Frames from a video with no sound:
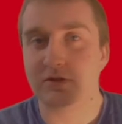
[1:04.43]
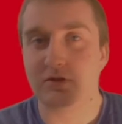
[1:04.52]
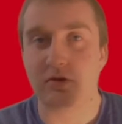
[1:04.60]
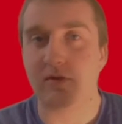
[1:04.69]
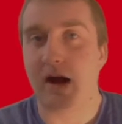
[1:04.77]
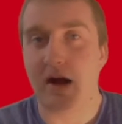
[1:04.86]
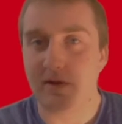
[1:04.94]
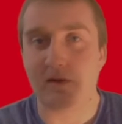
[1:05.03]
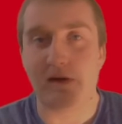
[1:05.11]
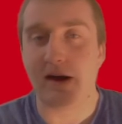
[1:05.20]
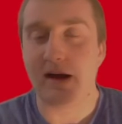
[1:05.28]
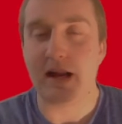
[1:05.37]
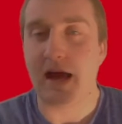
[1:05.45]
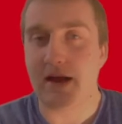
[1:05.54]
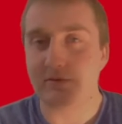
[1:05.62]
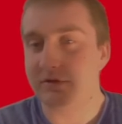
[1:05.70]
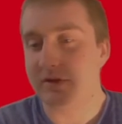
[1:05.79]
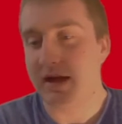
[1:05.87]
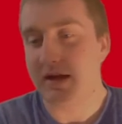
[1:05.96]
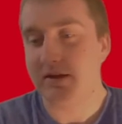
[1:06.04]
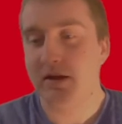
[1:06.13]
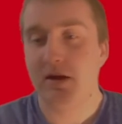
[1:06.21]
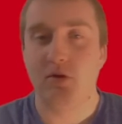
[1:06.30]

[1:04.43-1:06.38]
sort of on the line after that,